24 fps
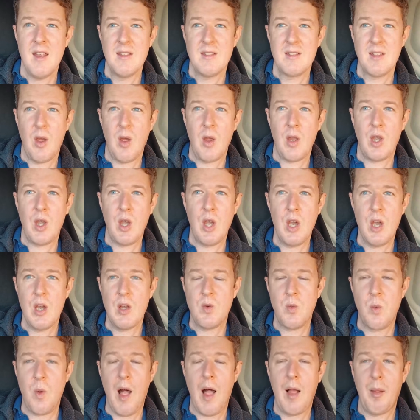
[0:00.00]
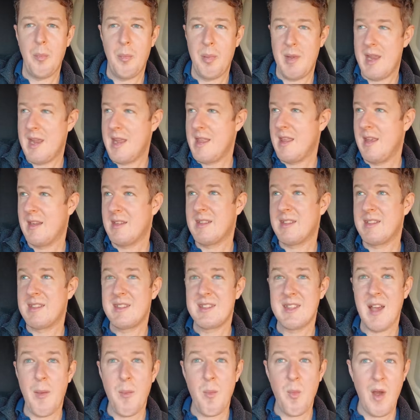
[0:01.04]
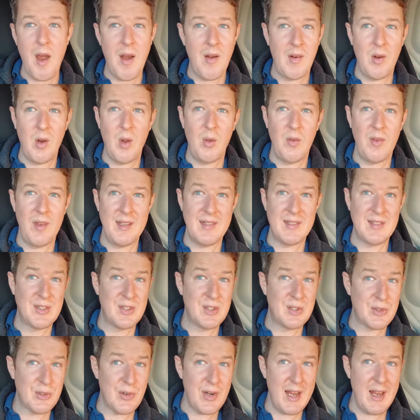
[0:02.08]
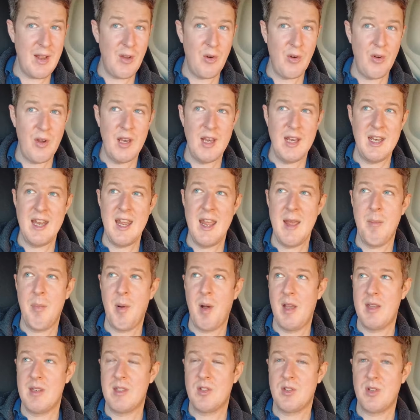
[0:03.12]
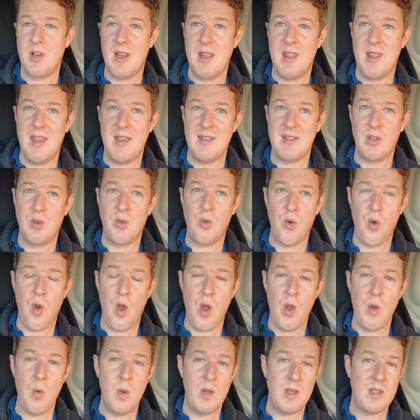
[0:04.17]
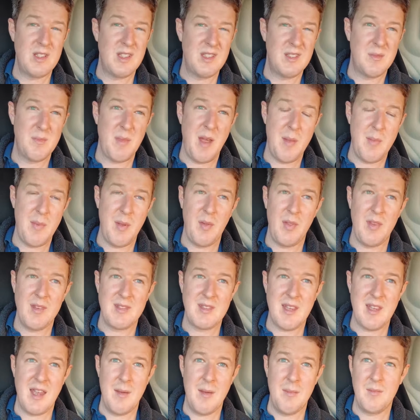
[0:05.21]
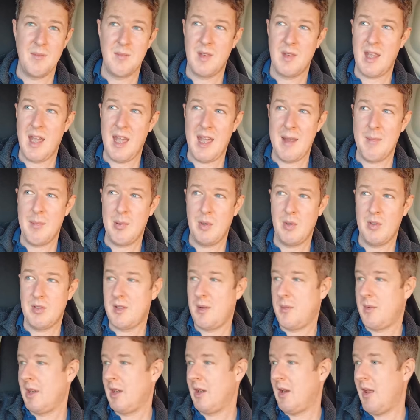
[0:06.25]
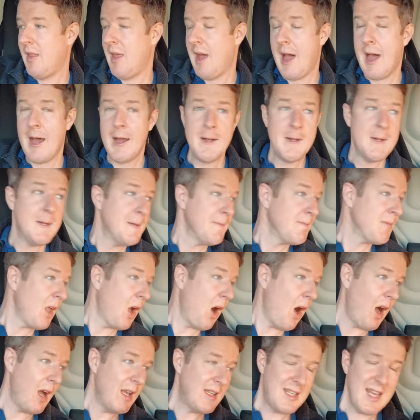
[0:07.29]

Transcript: So it could well be that somewhere along this street or in a nearby street there's a grow, which is maybe on the same cable or something like that. I